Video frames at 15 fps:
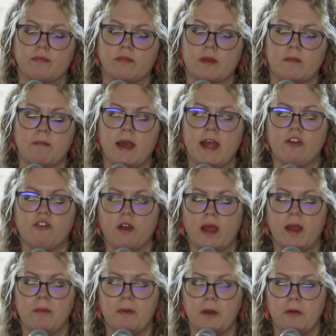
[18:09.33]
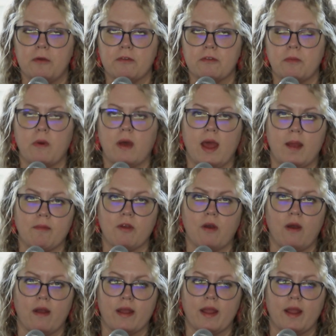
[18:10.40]
my tribe knows what I'm
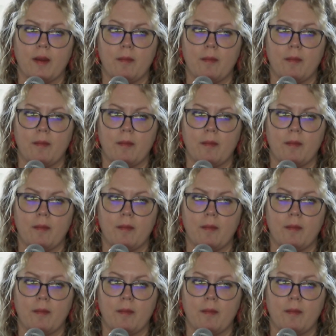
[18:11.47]
talking